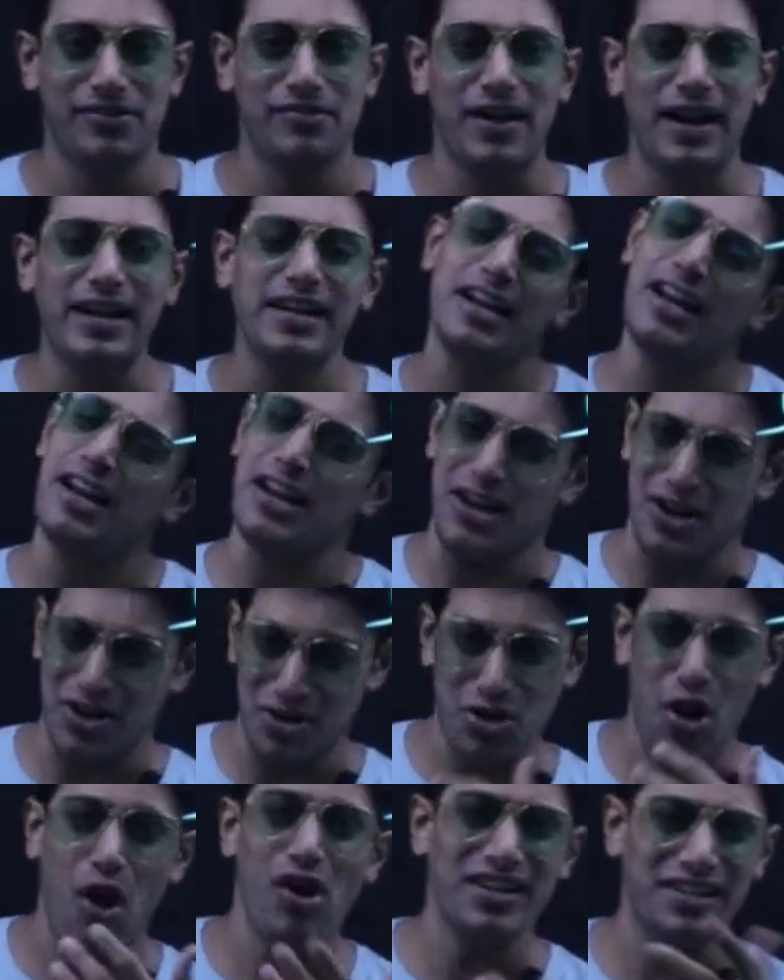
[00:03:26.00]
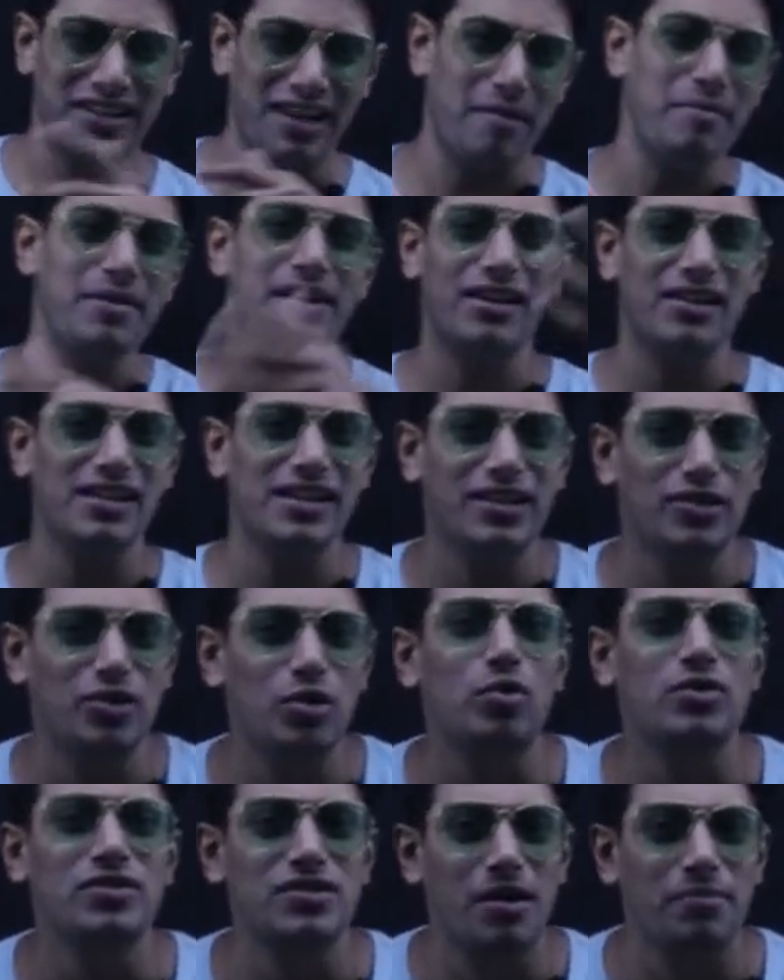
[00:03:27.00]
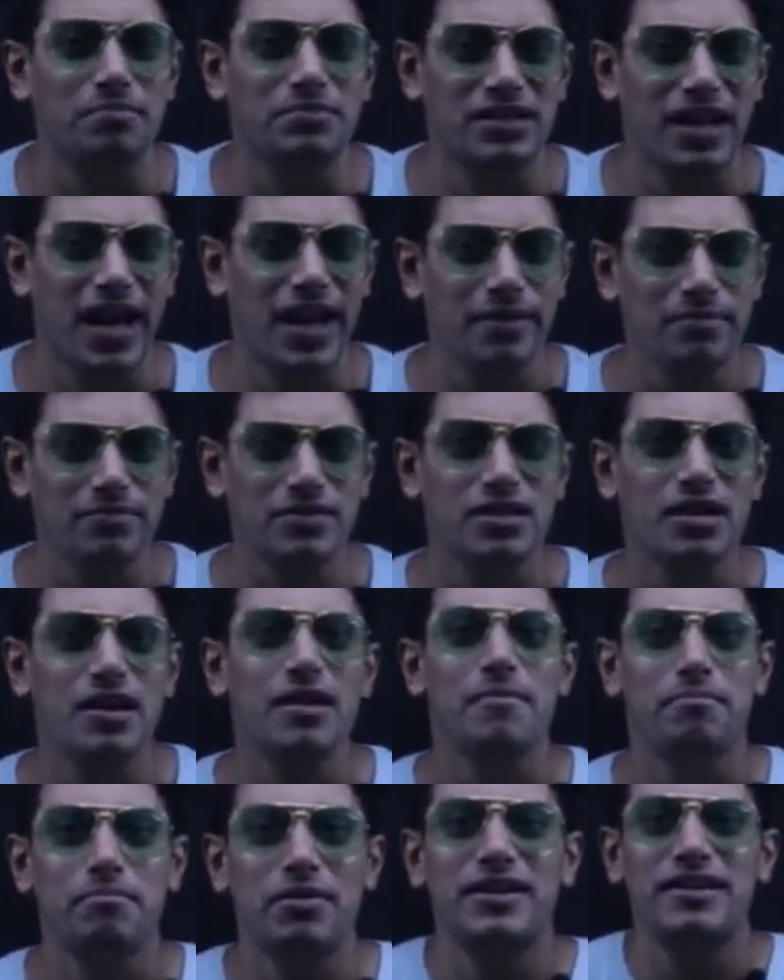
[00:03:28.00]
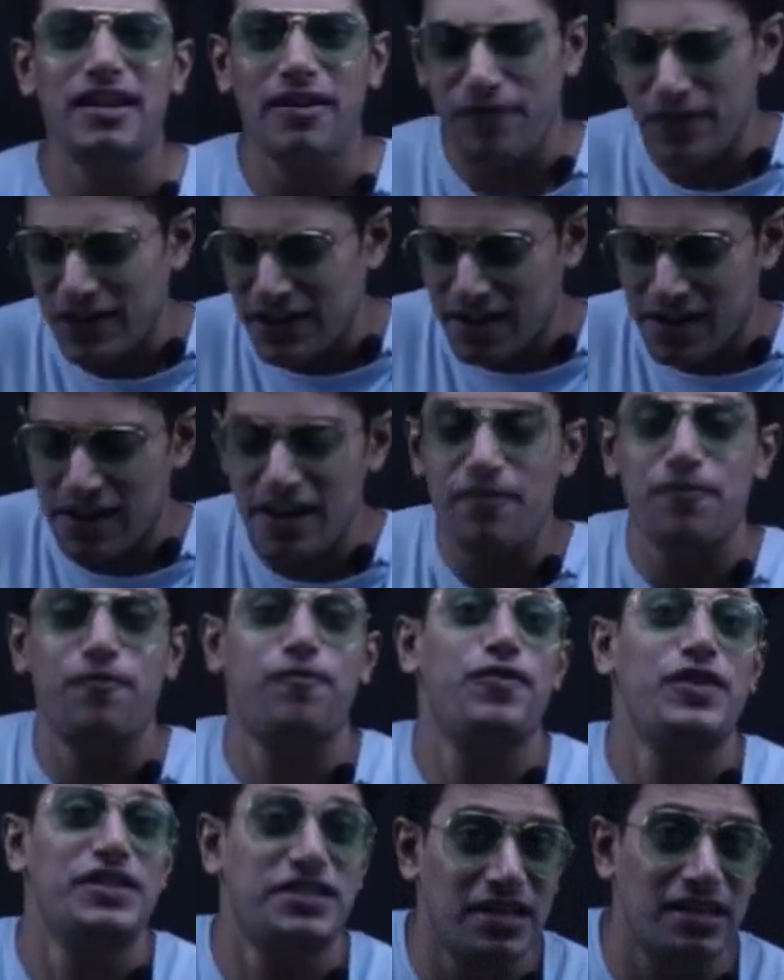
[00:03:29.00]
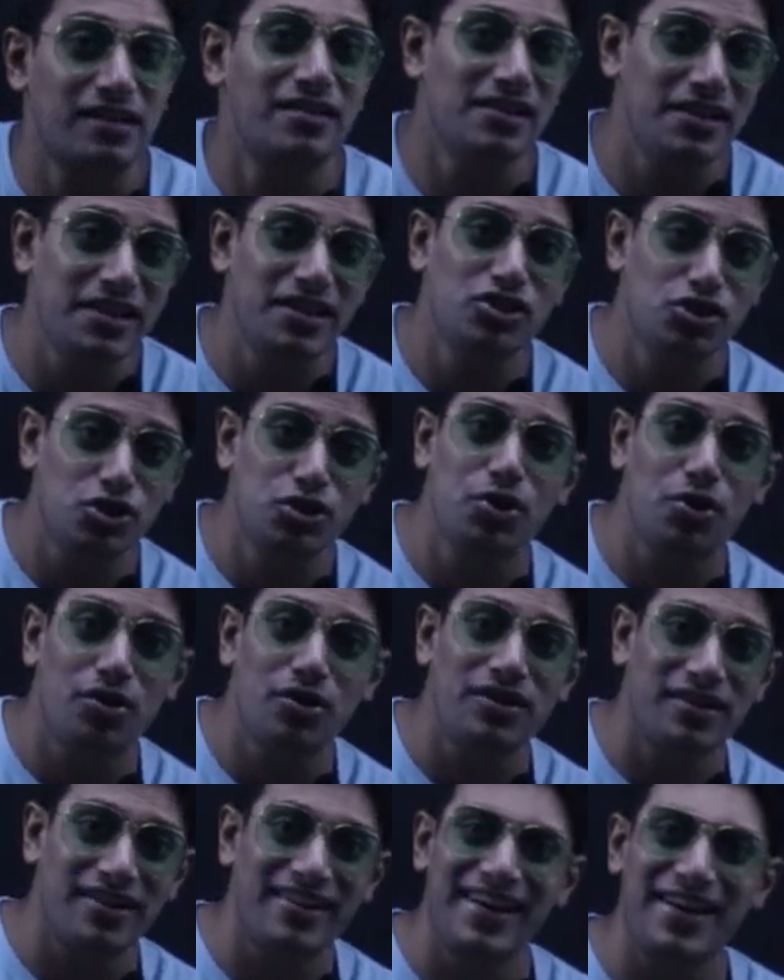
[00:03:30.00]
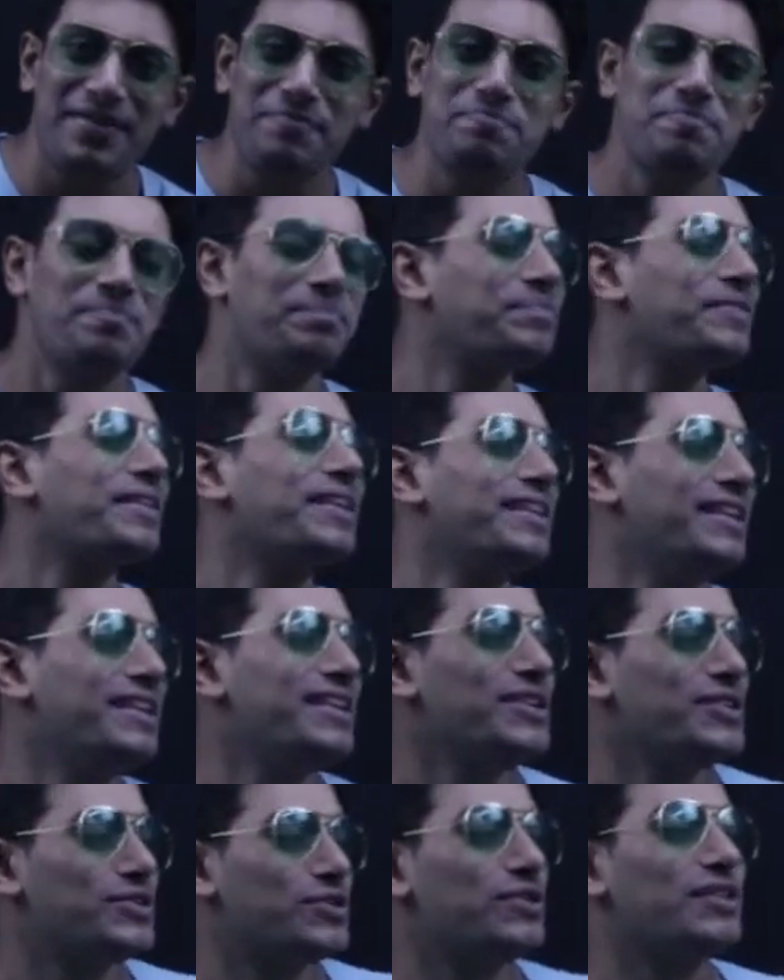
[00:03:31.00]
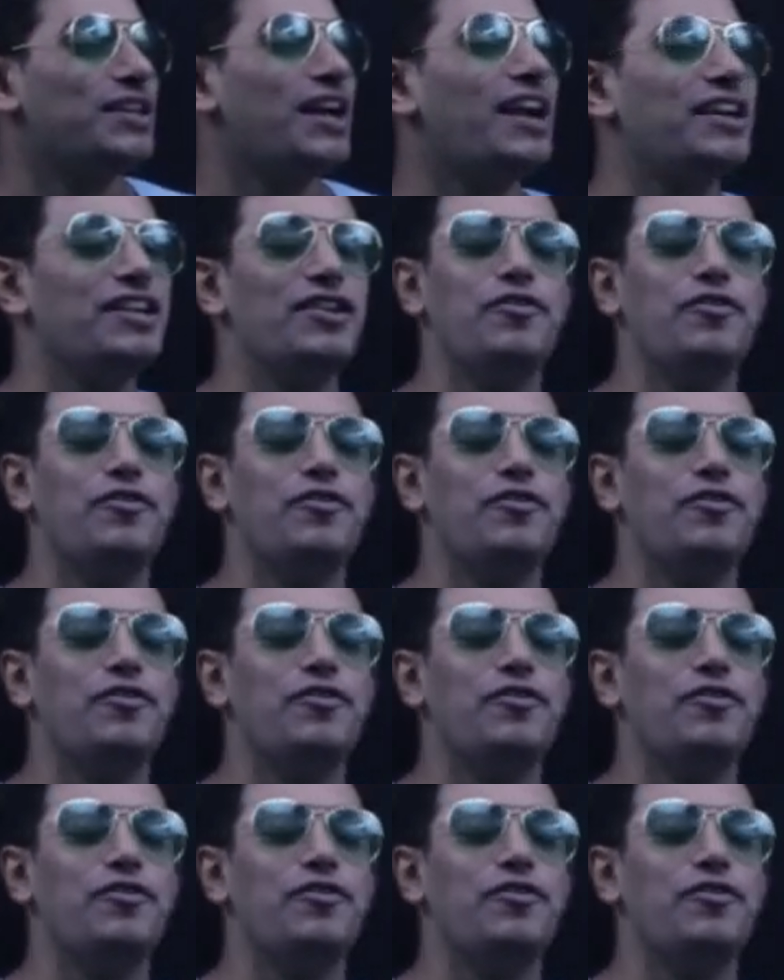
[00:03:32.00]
right? Not chemically though sometimes, but definitely physically sure. Yep. So they are